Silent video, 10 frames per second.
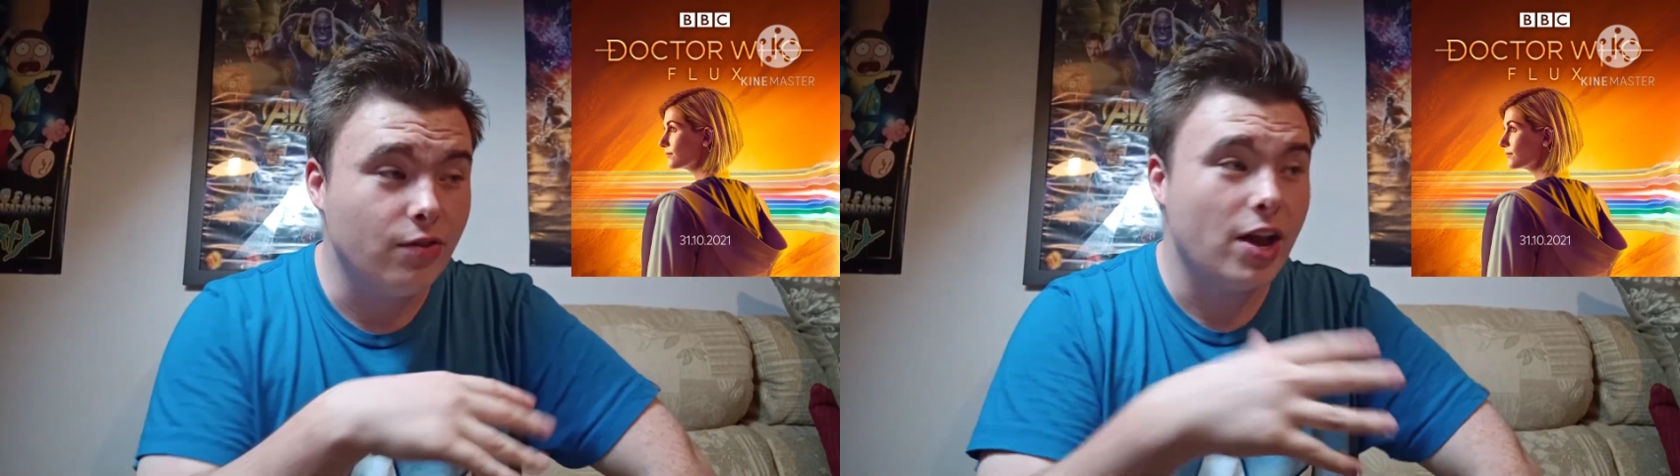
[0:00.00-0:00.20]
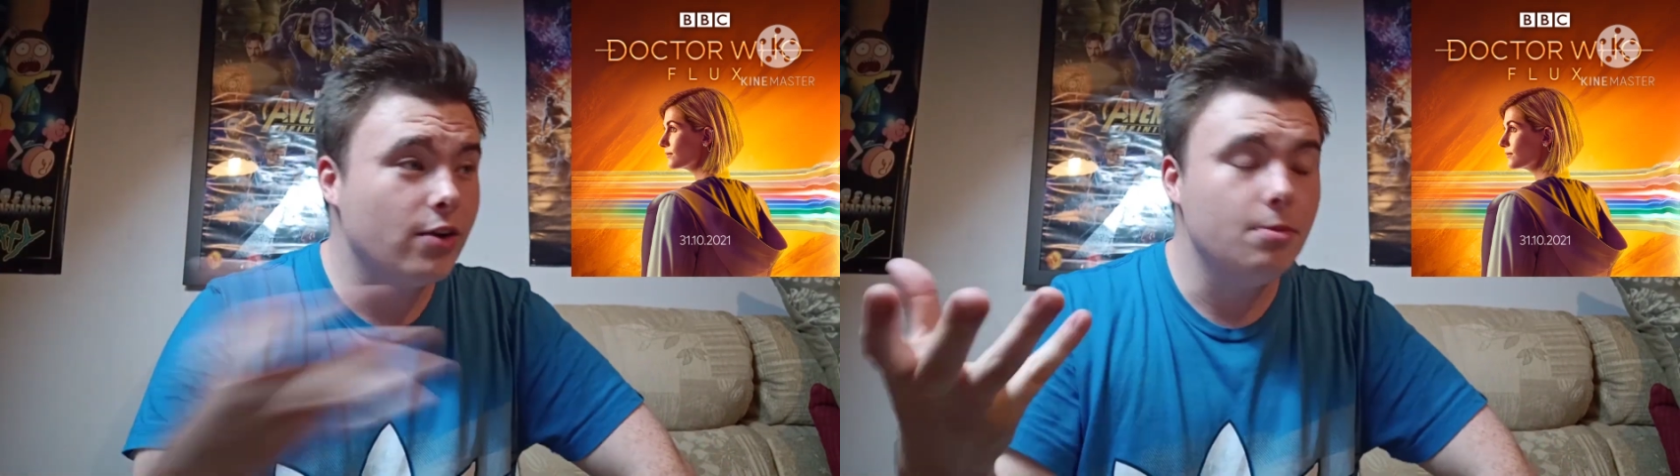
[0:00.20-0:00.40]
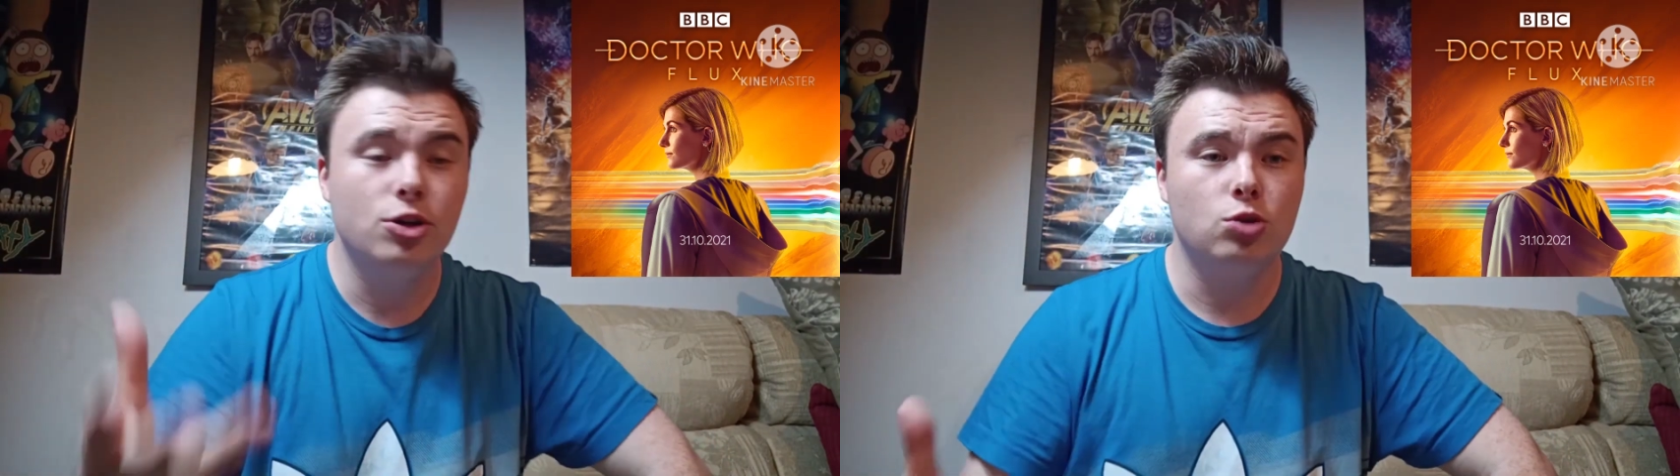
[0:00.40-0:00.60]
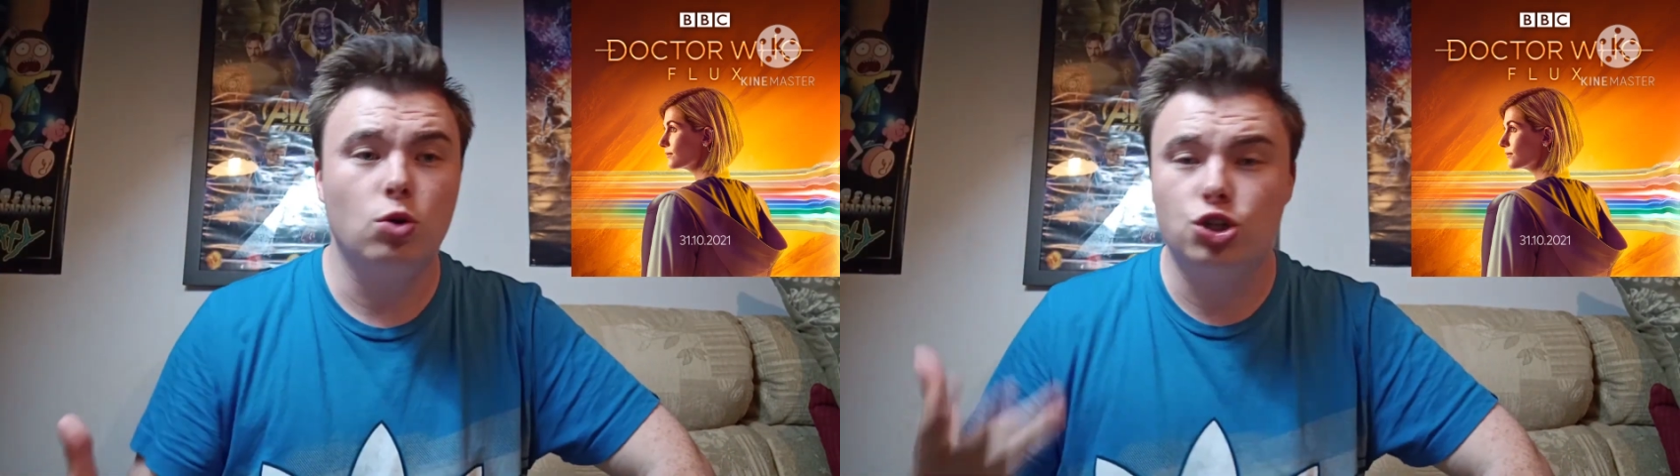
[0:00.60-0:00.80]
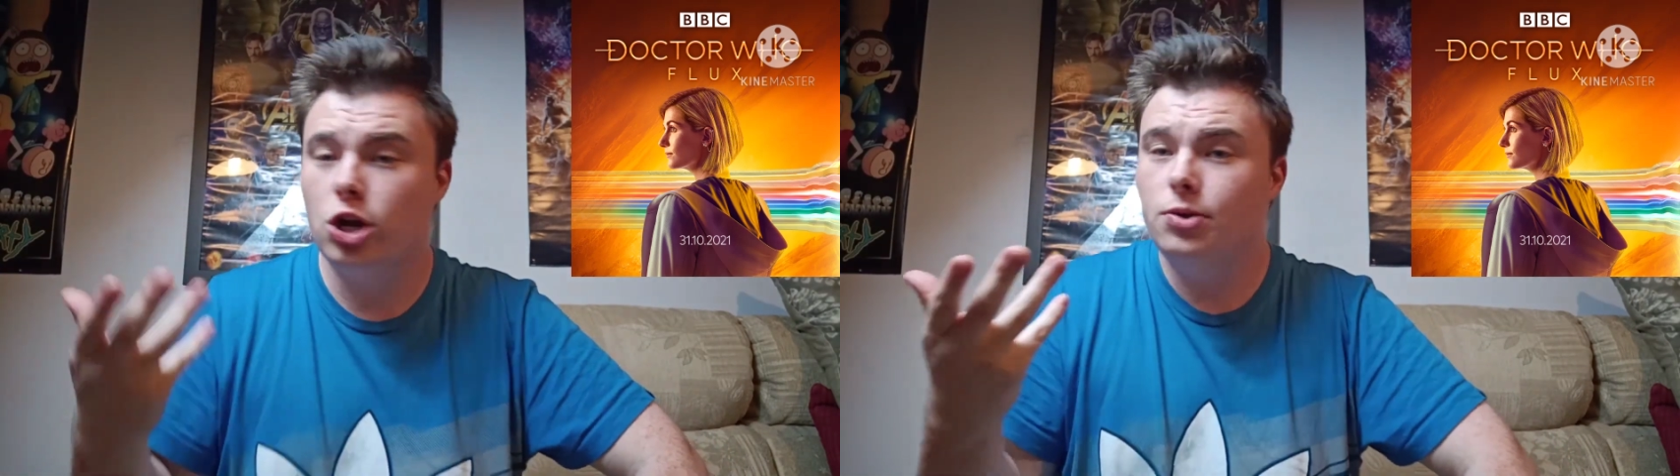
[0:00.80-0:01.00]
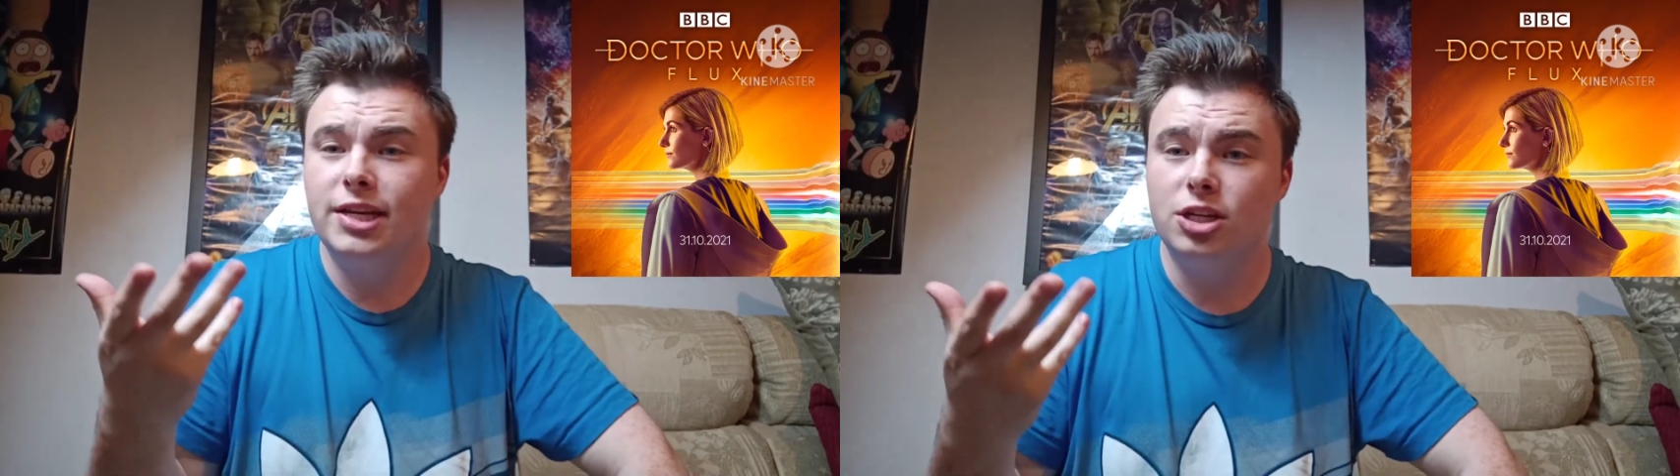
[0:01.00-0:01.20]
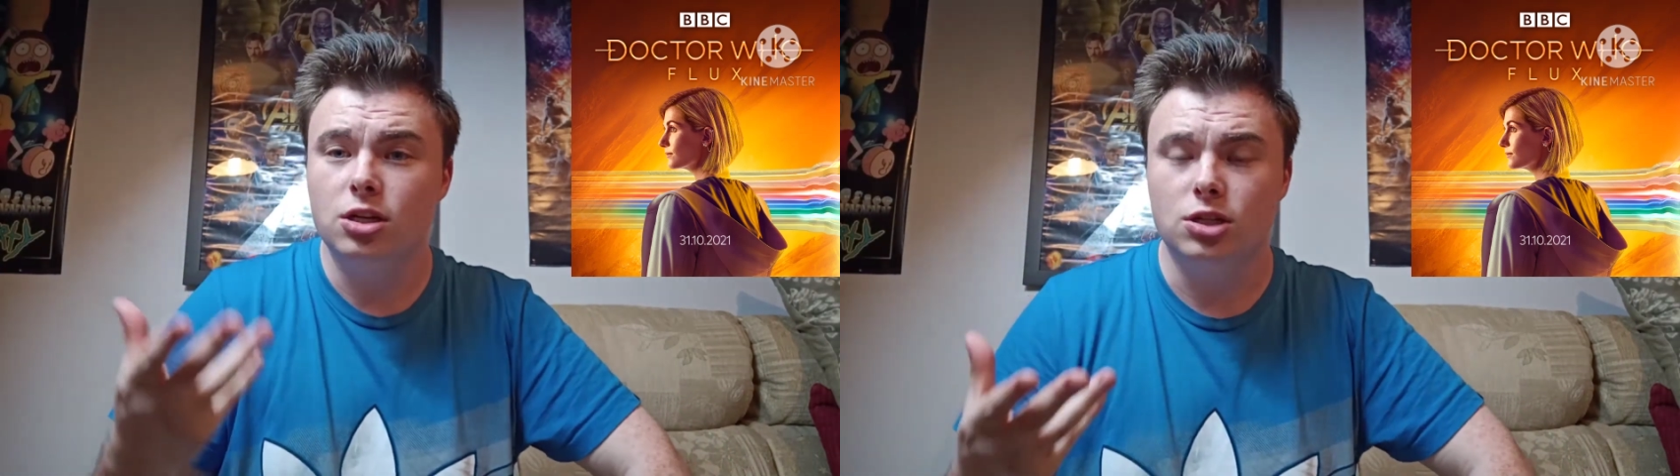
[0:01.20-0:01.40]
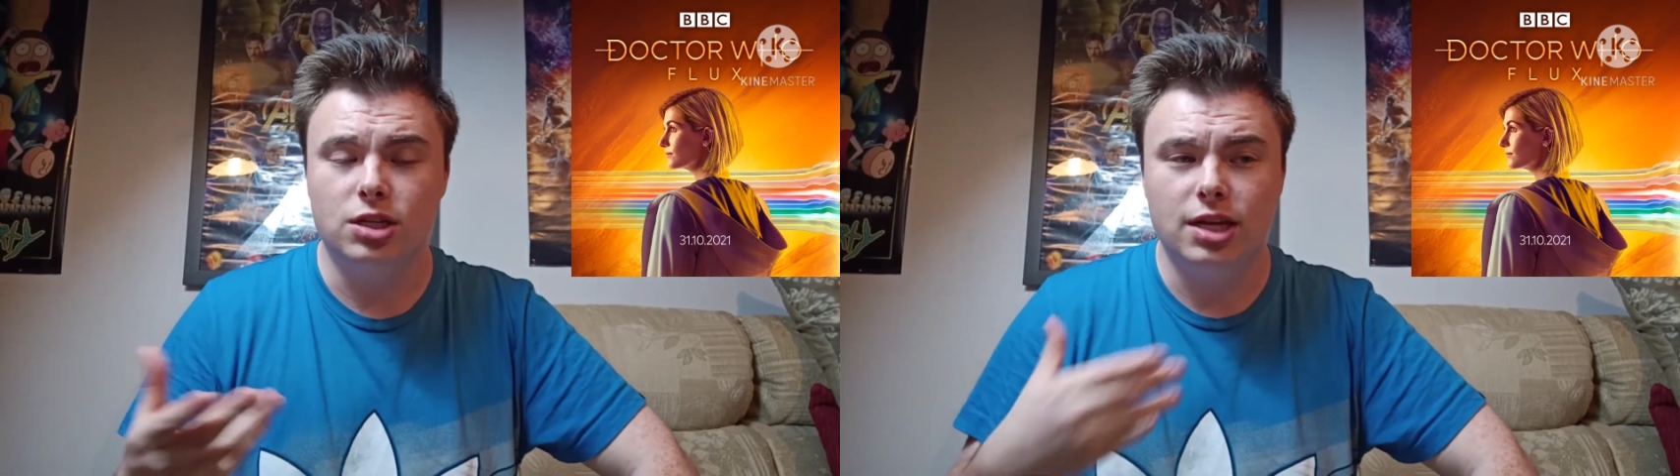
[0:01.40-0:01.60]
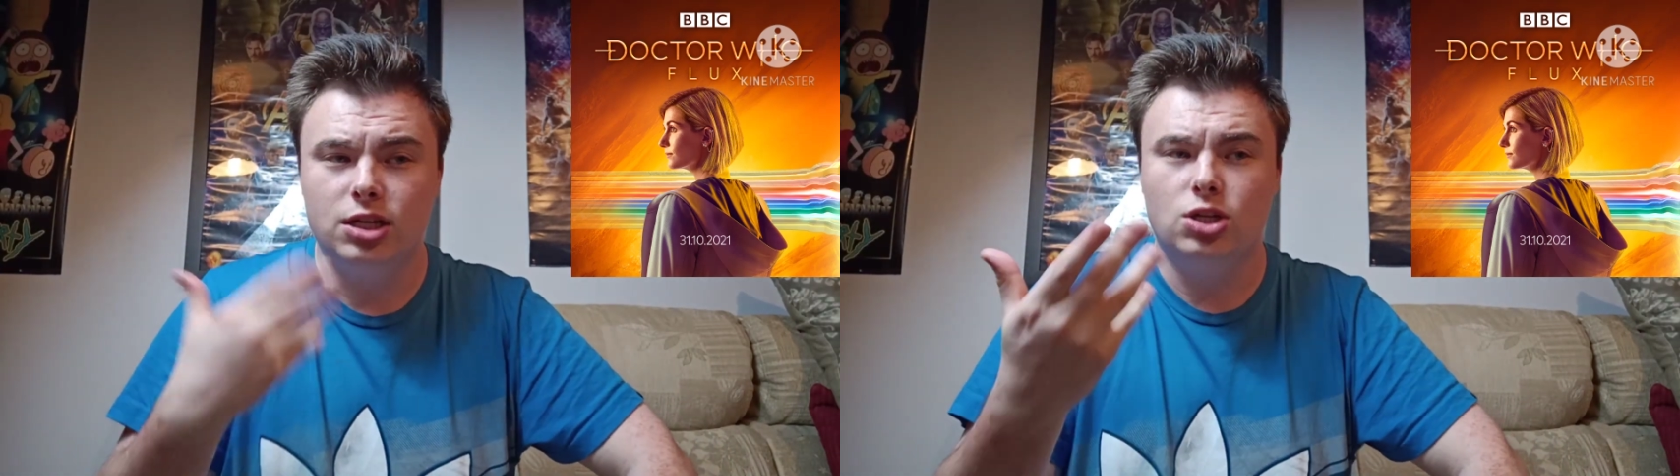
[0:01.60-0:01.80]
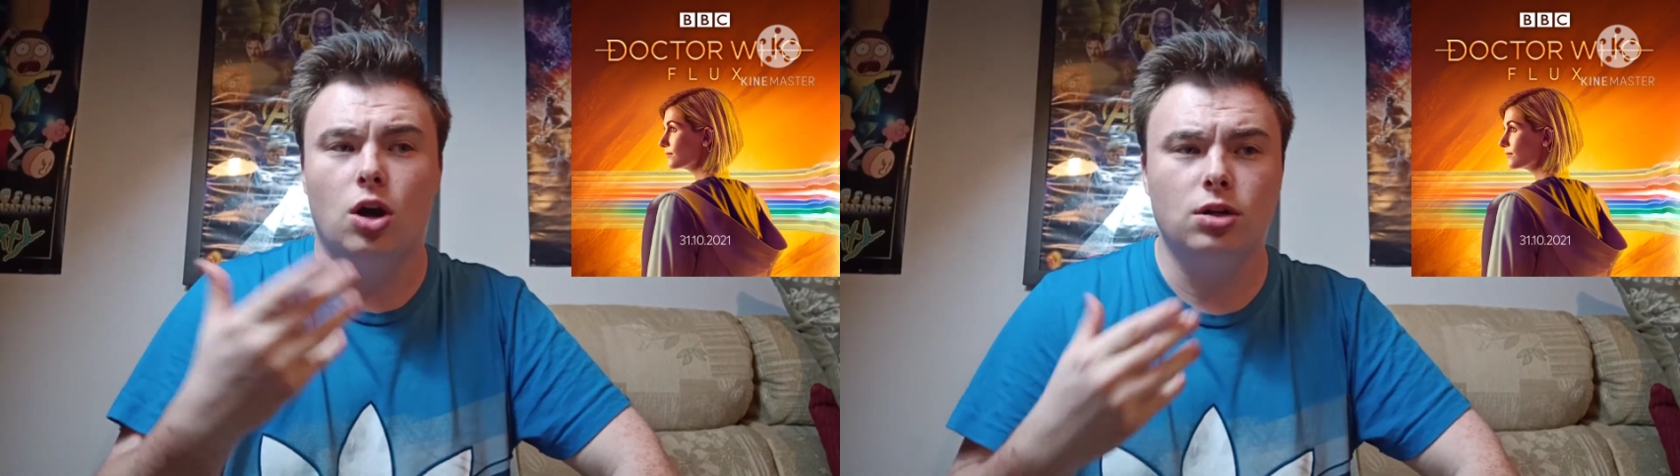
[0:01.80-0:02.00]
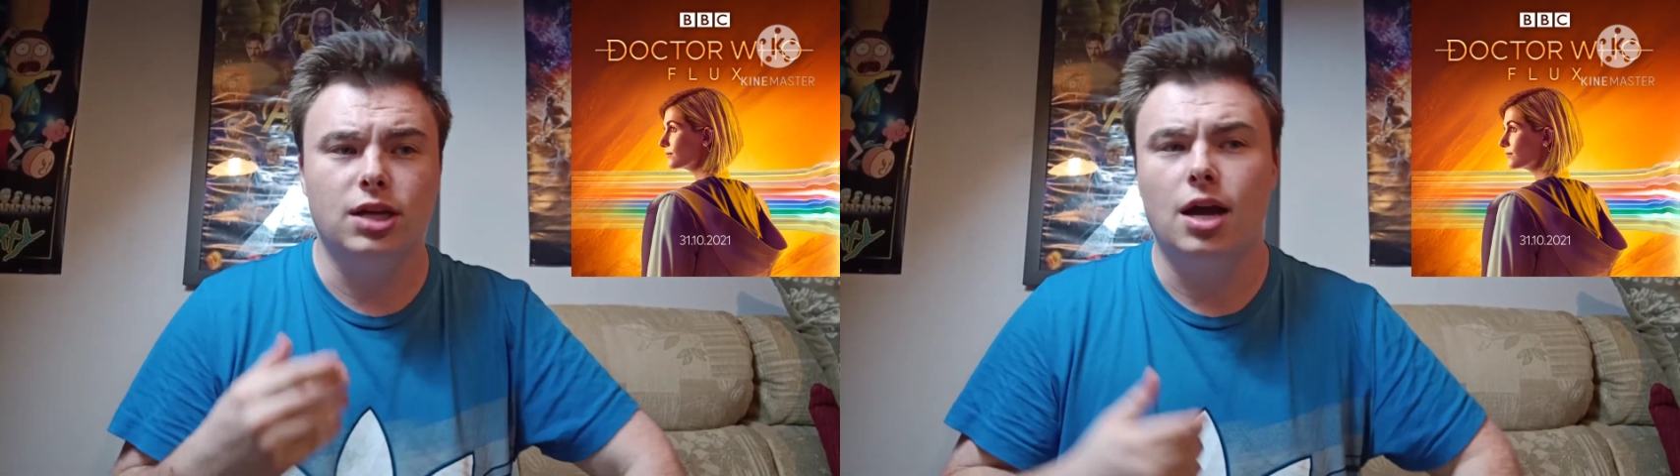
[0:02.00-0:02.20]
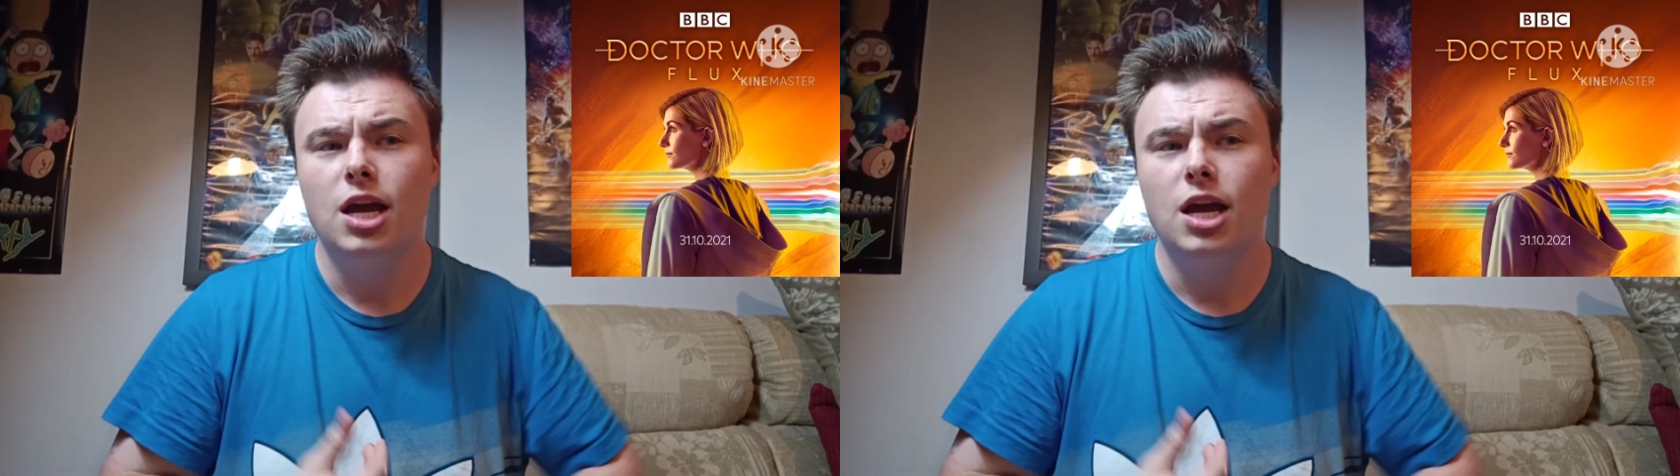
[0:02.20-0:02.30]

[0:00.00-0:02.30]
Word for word: very much what Jodie does as a Doctor.